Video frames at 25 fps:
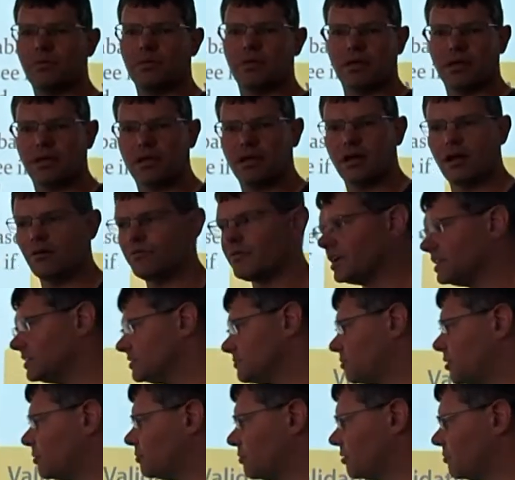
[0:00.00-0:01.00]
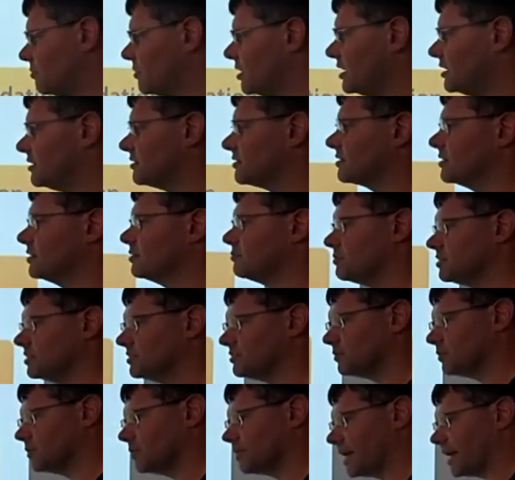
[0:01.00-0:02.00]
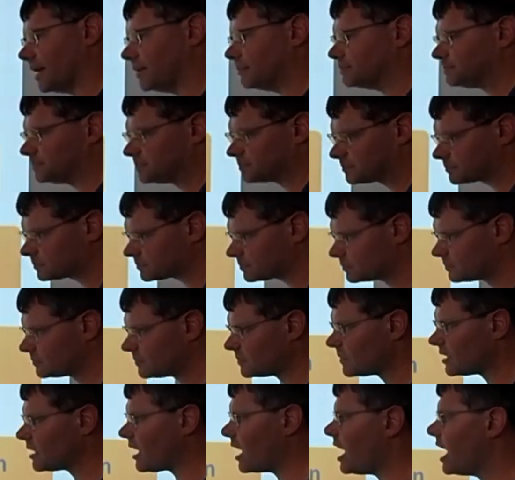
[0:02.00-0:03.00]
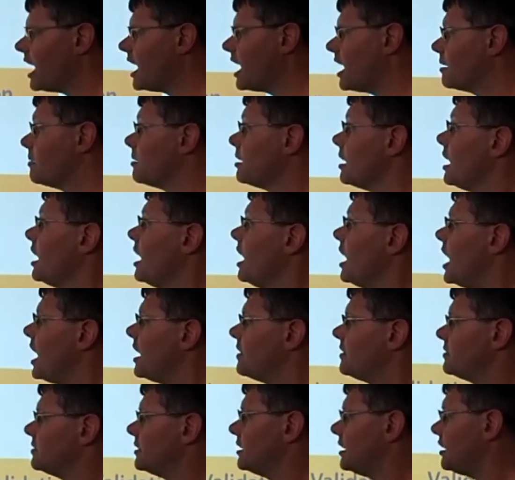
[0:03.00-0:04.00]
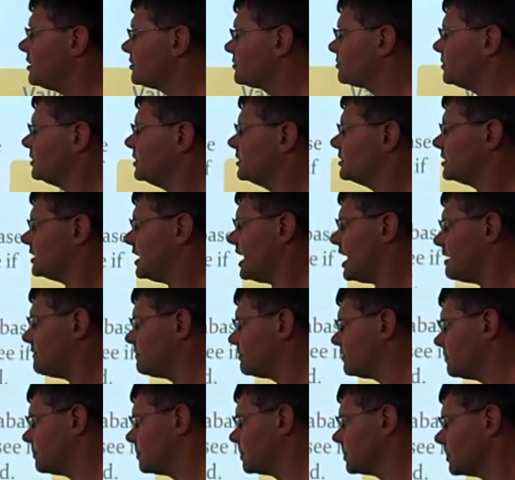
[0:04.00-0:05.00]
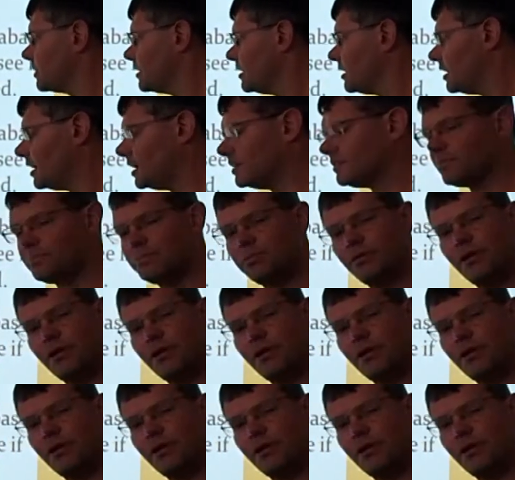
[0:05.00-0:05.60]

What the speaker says: with a range problem and it's going to resort that. And then the last one you can have is a